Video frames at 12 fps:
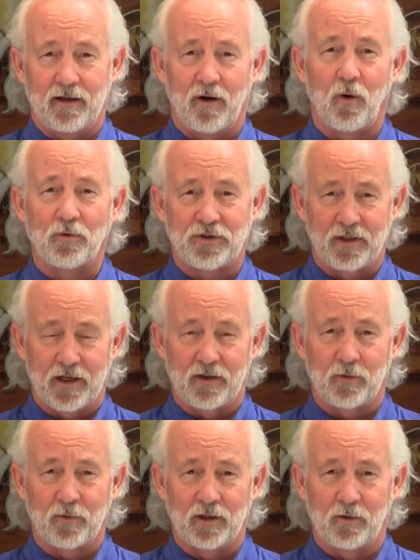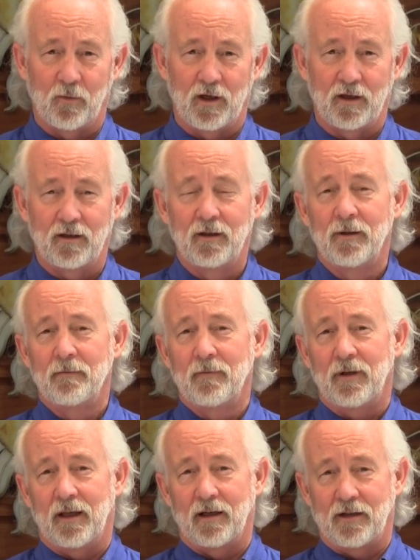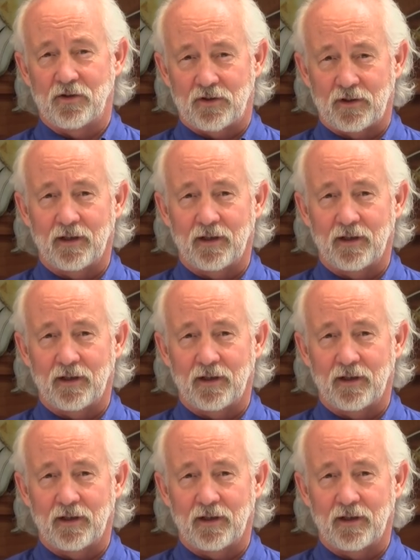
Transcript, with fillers: It holds together really well and I just